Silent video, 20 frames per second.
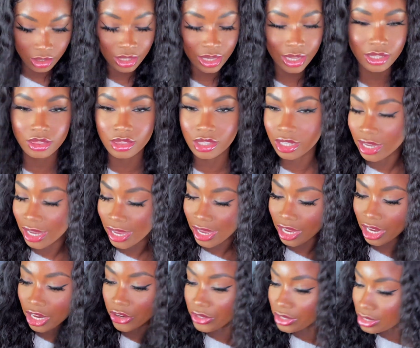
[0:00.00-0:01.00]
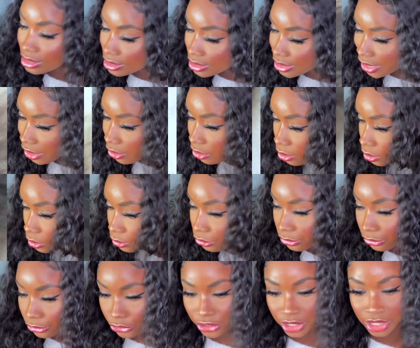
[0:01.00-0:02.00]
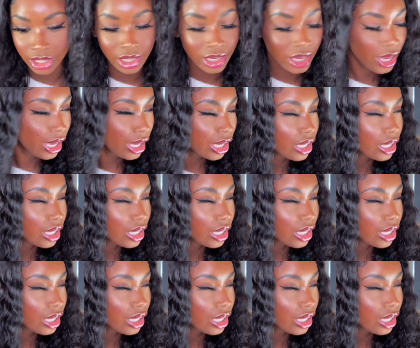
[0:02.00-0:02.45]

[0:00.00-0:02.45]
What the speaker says: Like, the hair is tangle free.